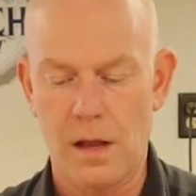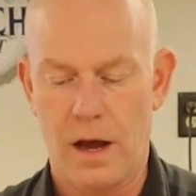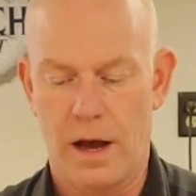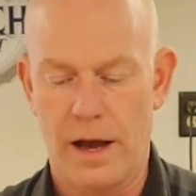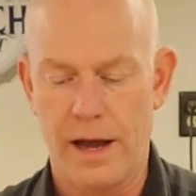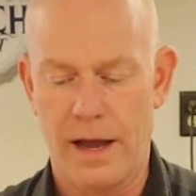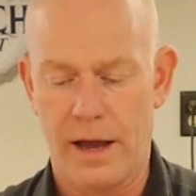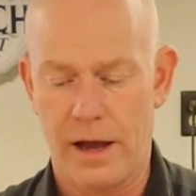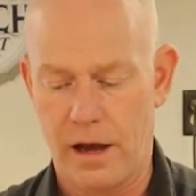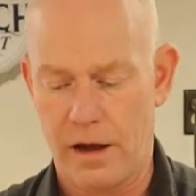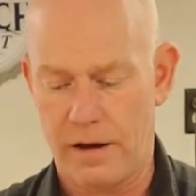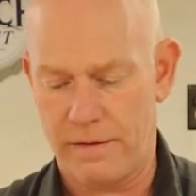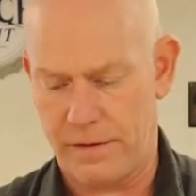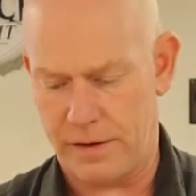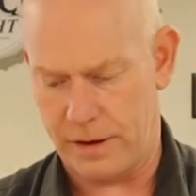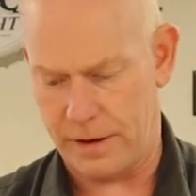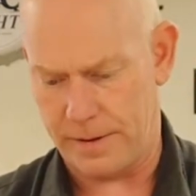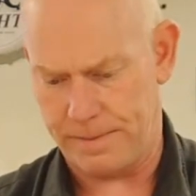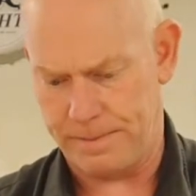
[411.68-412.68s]
I
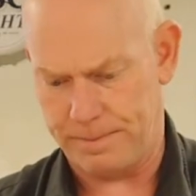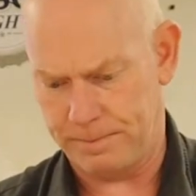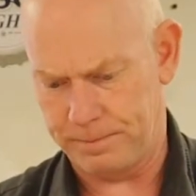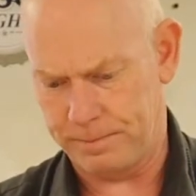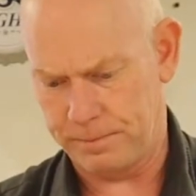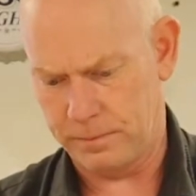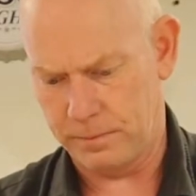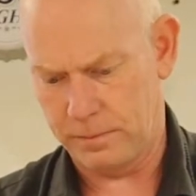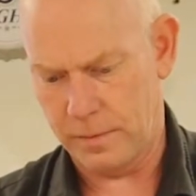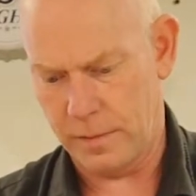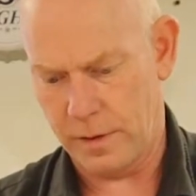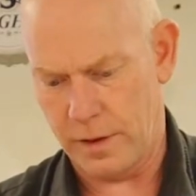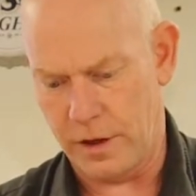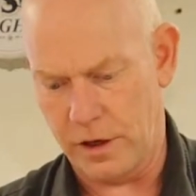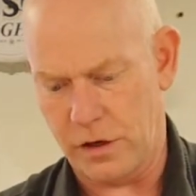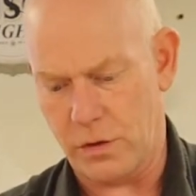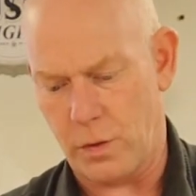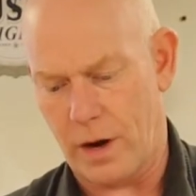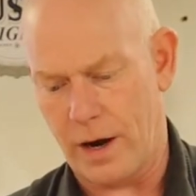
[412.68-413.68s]
have uh,
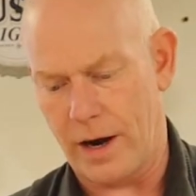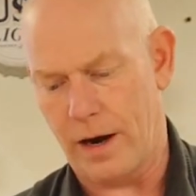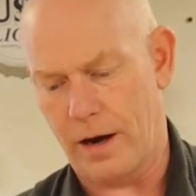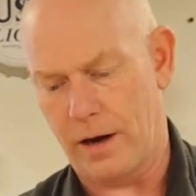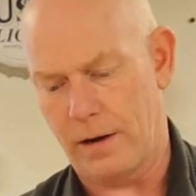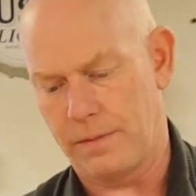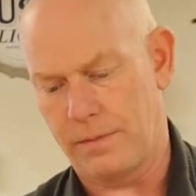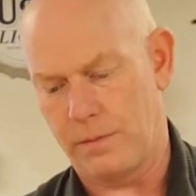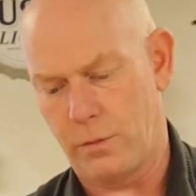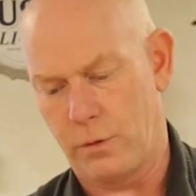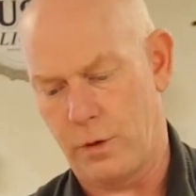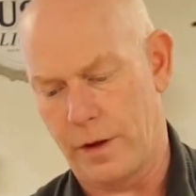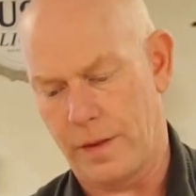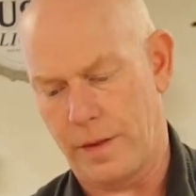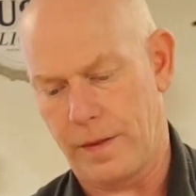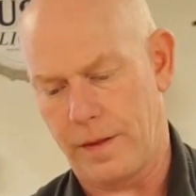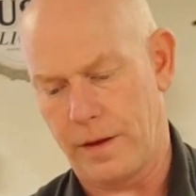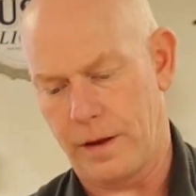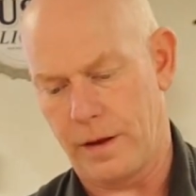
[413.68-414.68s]
this wire
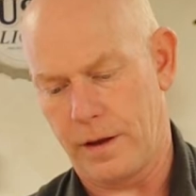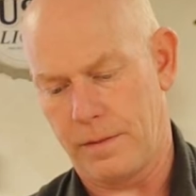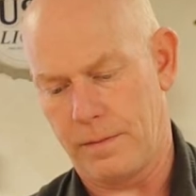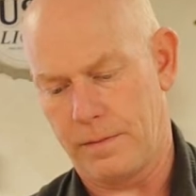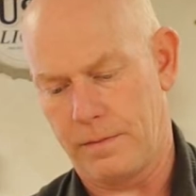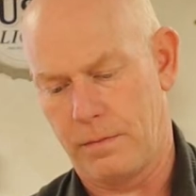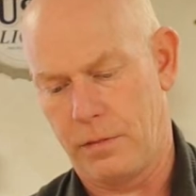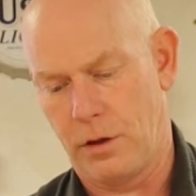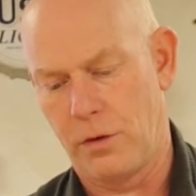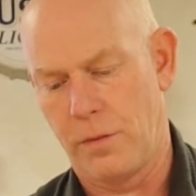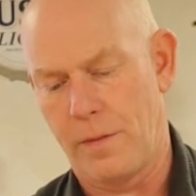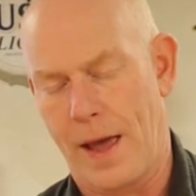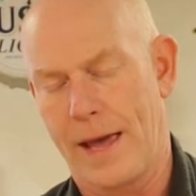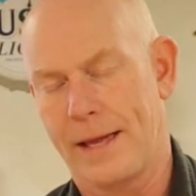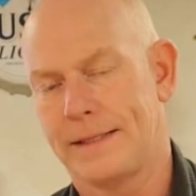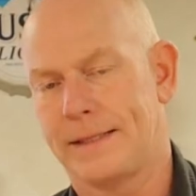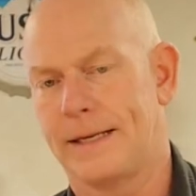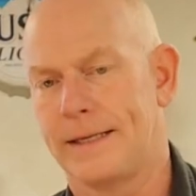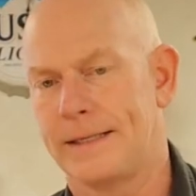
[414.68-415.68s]
with uh, blue
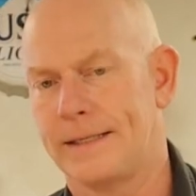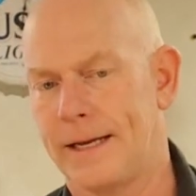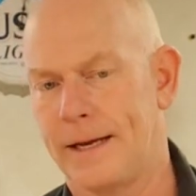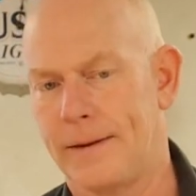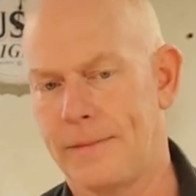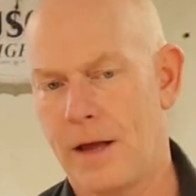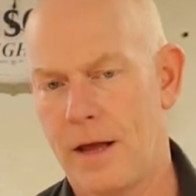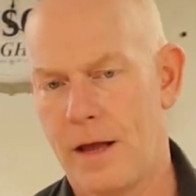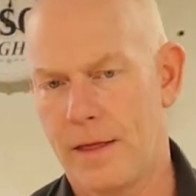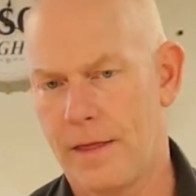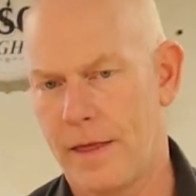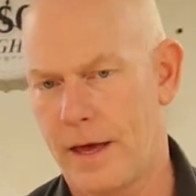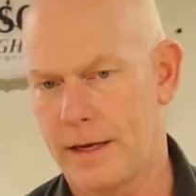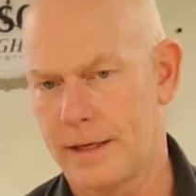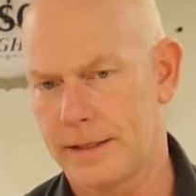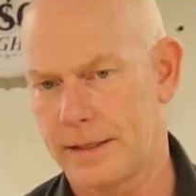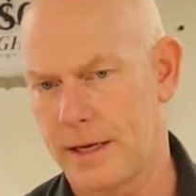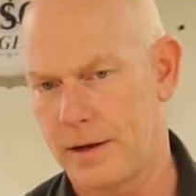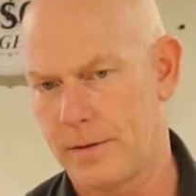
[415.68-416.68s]
masking tape.
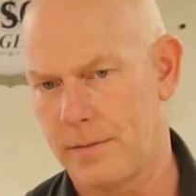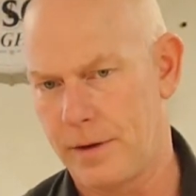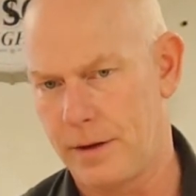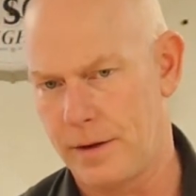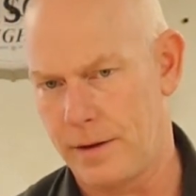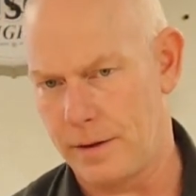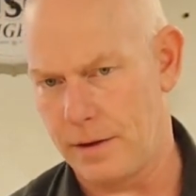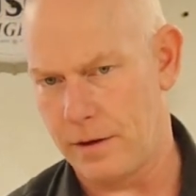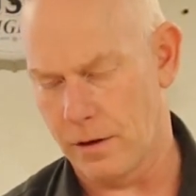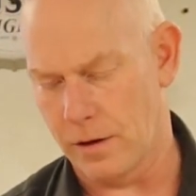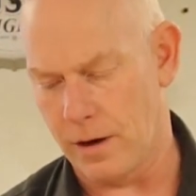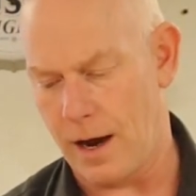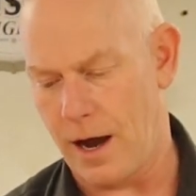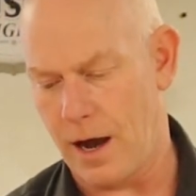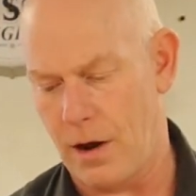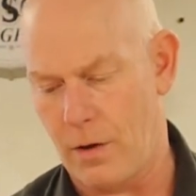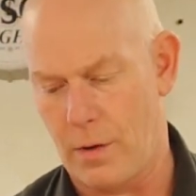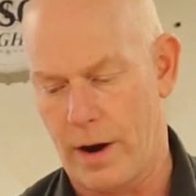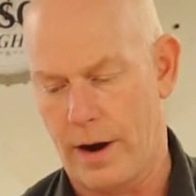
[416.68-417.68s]
That is going to be your
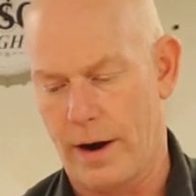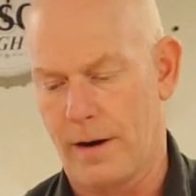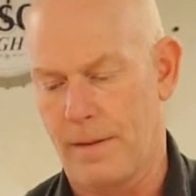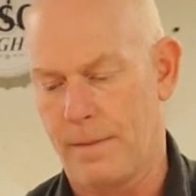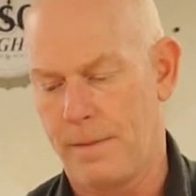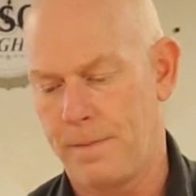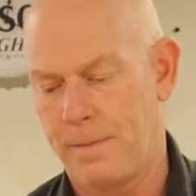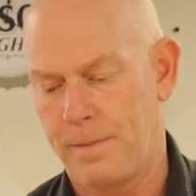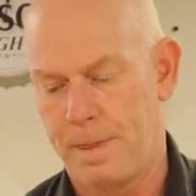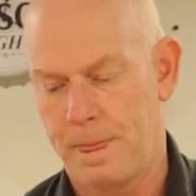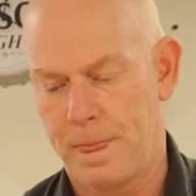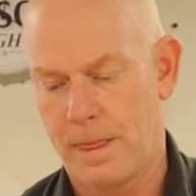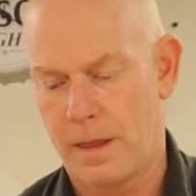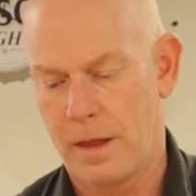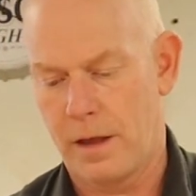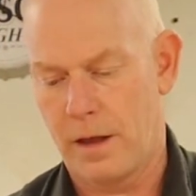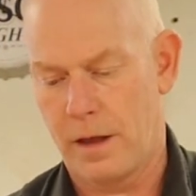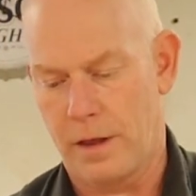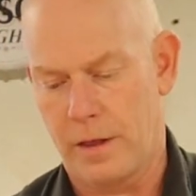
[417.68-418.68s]
hot wire.
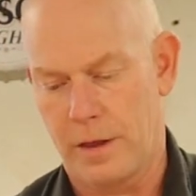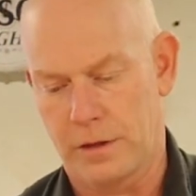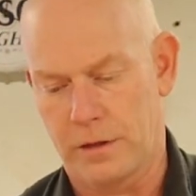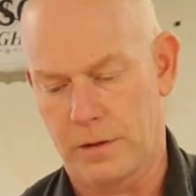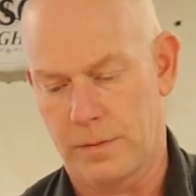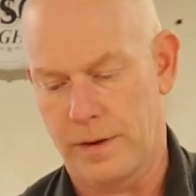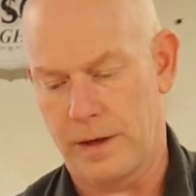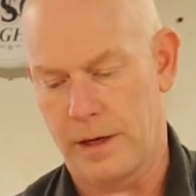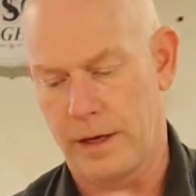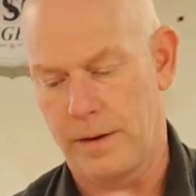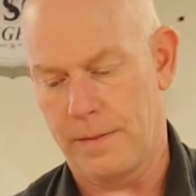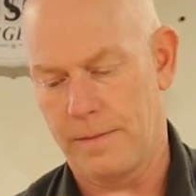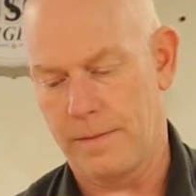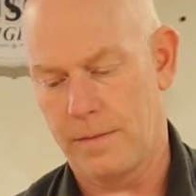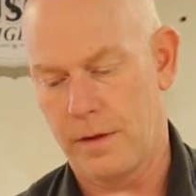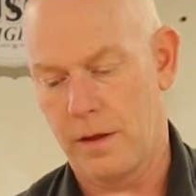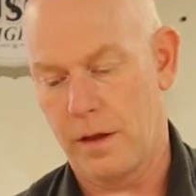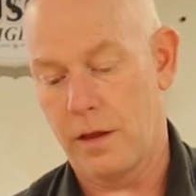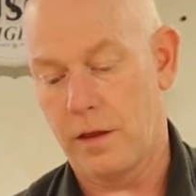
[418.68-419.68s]
And this will be
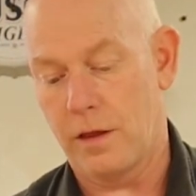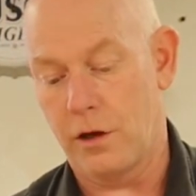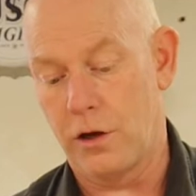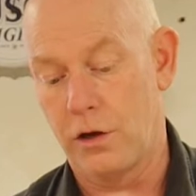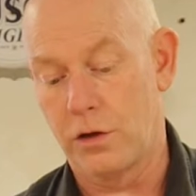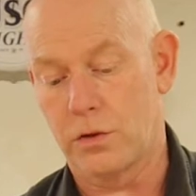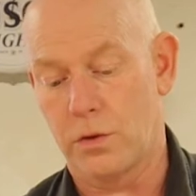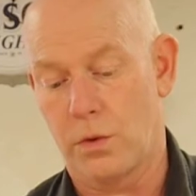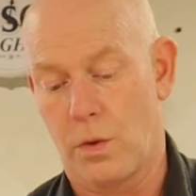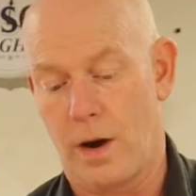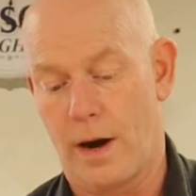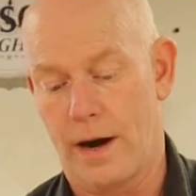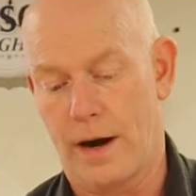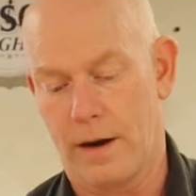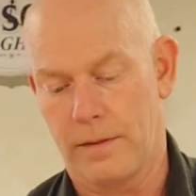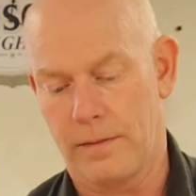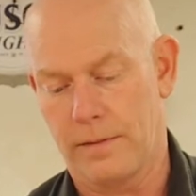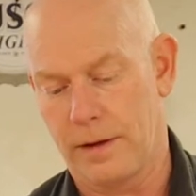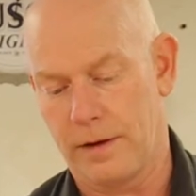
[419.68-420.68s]
the neutral
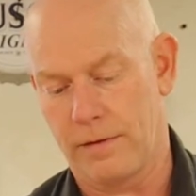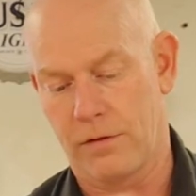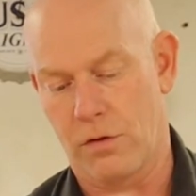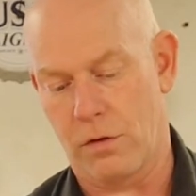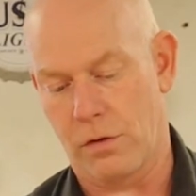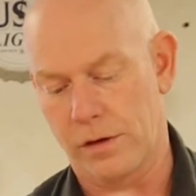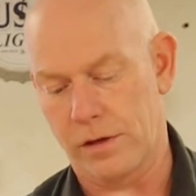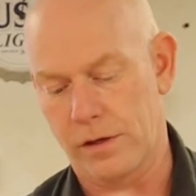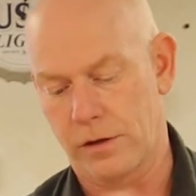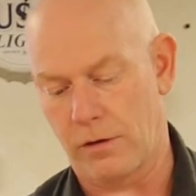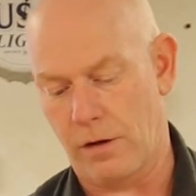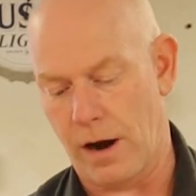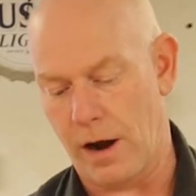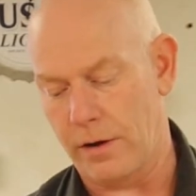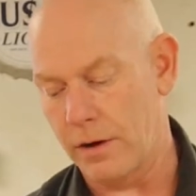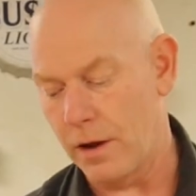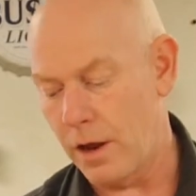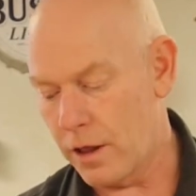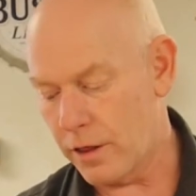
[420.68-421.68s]
wire, and of course the
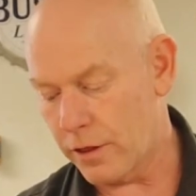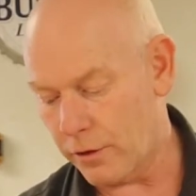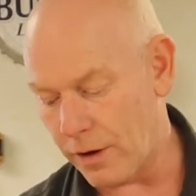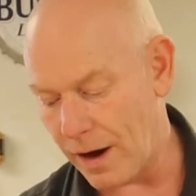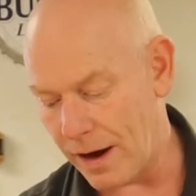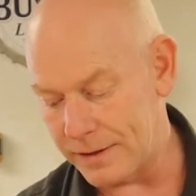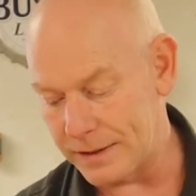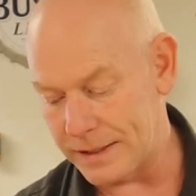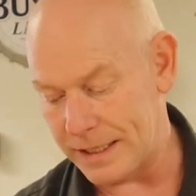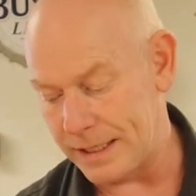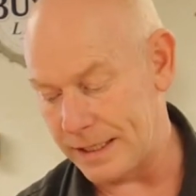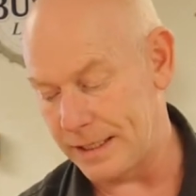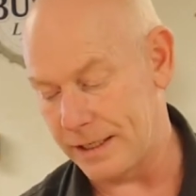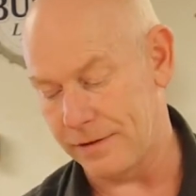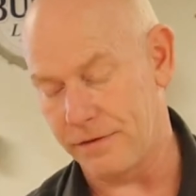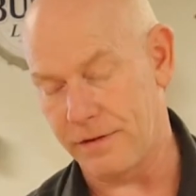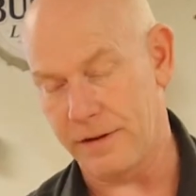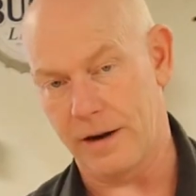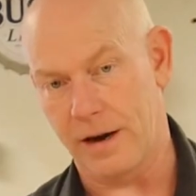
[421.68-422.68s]
ground. The ground's easy
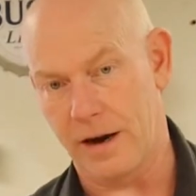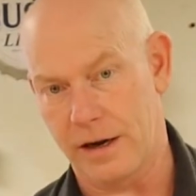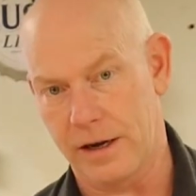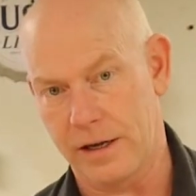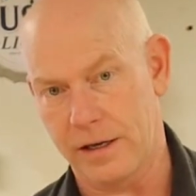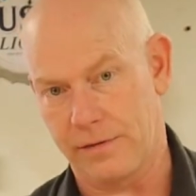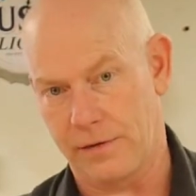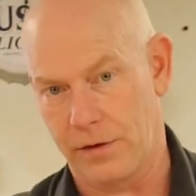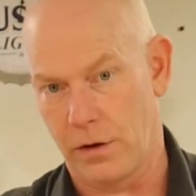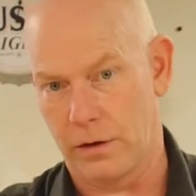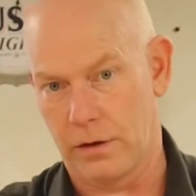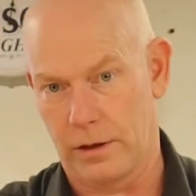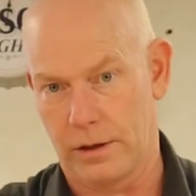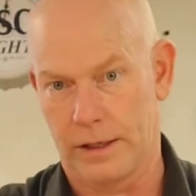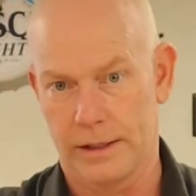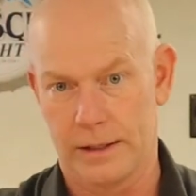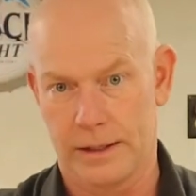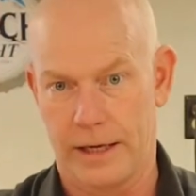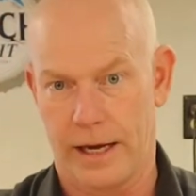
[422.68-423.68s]
to figure out because if you want to
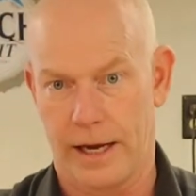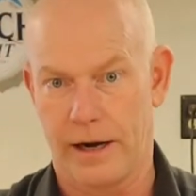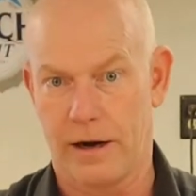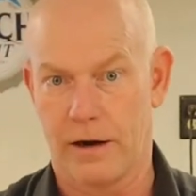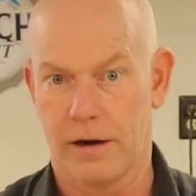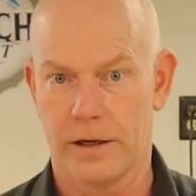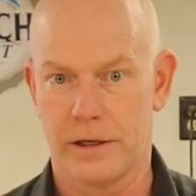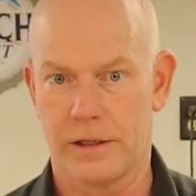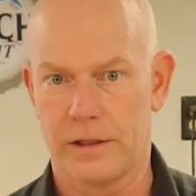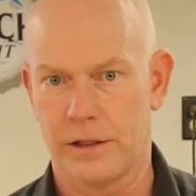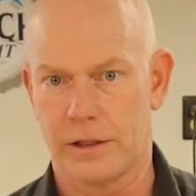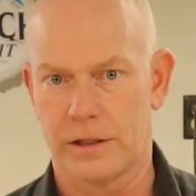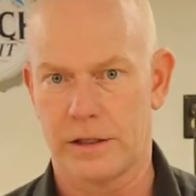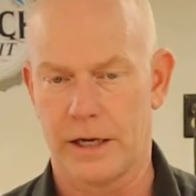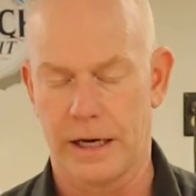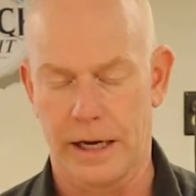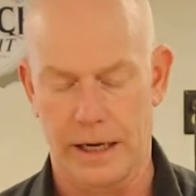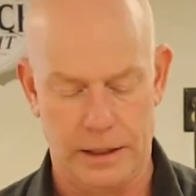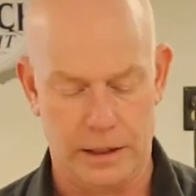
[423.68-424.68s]
look inside here, it's just
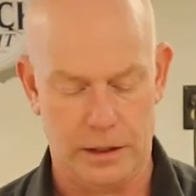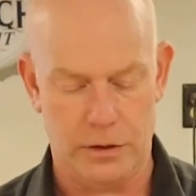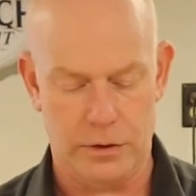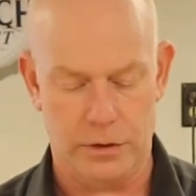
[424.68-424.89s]
connected